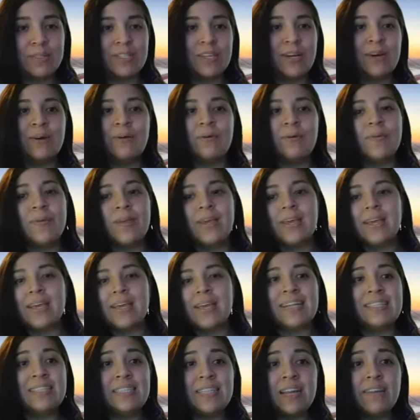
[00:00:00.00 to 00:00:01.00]
So
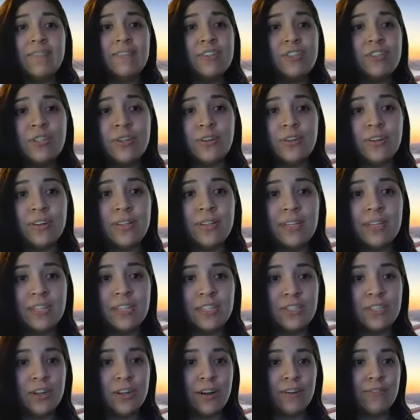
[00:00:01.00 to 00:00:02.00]
it's never too early to
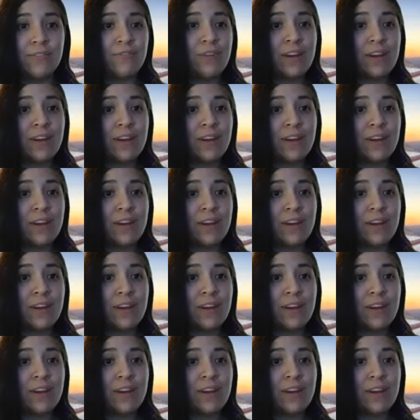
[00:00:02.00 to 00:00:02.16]
start.